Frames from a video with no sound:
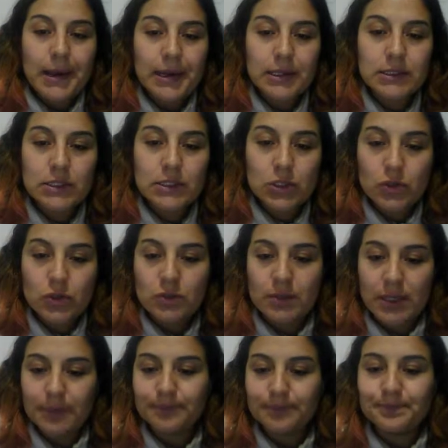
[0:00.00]
excuse
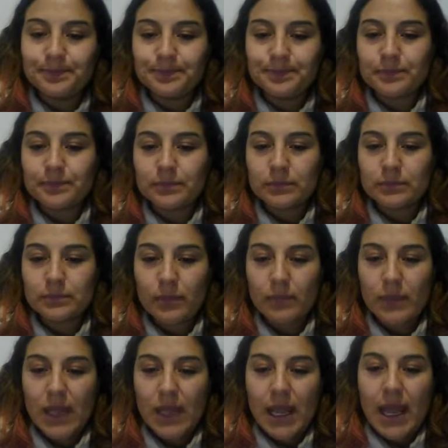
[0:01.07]
me,
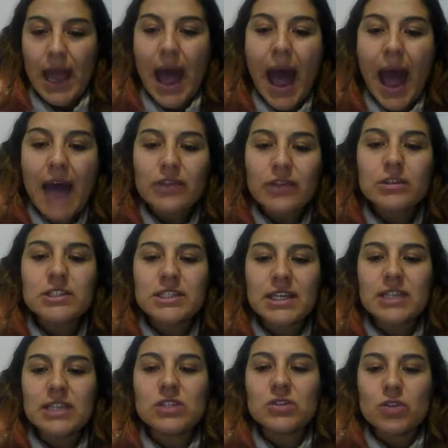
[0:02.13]
adults
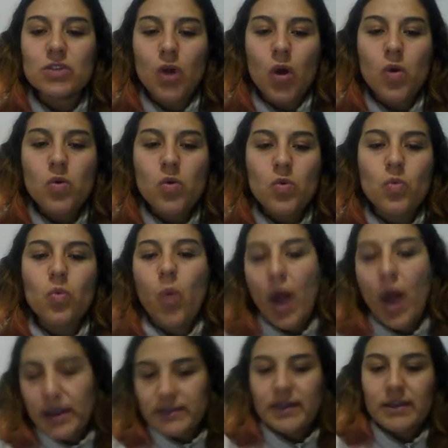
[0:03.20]
need to know
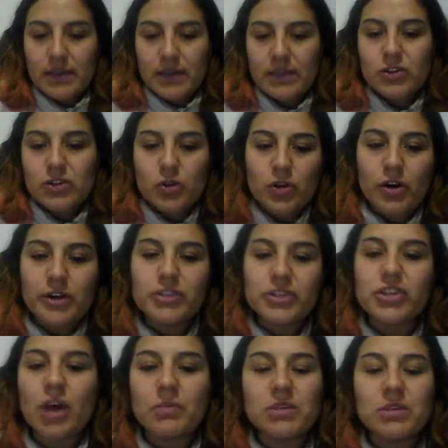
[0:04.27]
why they need to learn
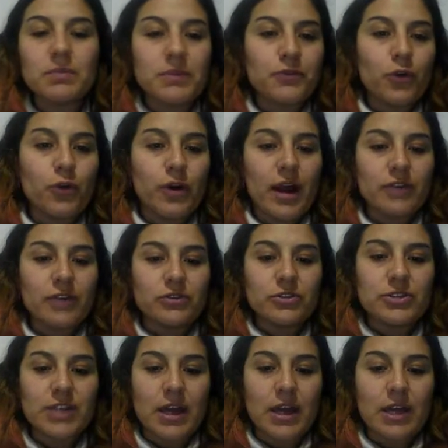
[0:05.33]
something before
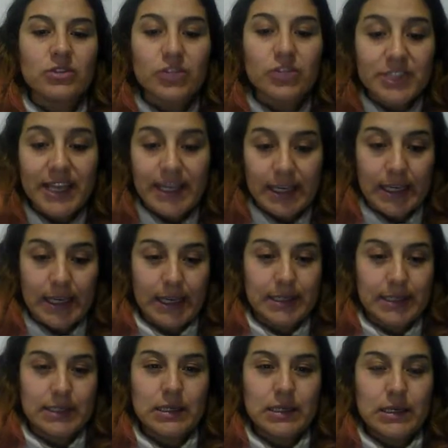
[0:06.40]
undertaking
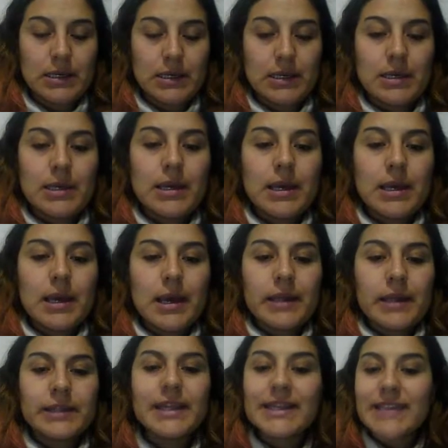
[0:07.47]
it.
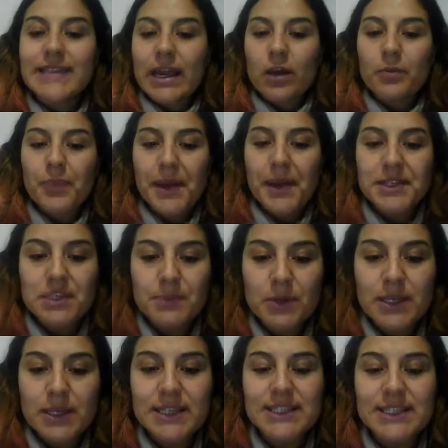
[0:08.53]
The second
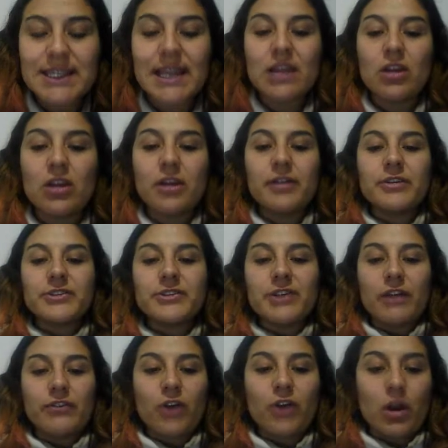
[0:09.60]
principle is the learner's
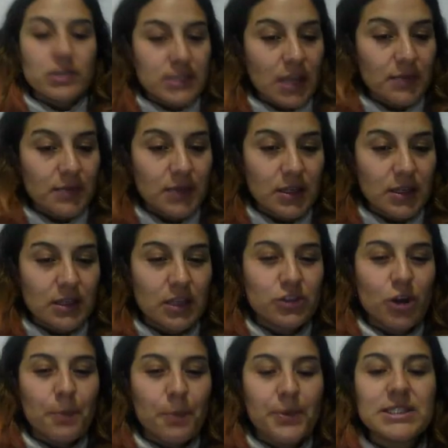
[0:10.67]
self-concept. The
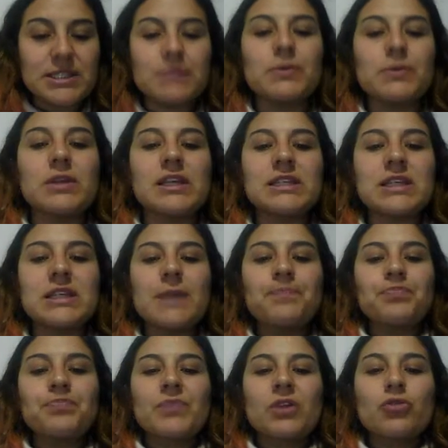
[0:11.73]
third principle is
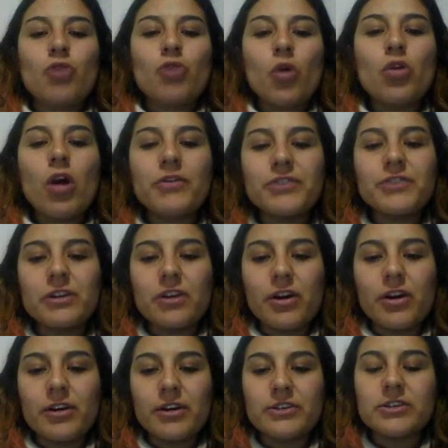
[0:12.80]
role of the
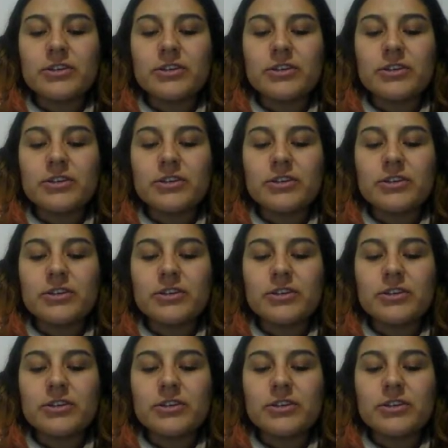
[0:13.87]
learner's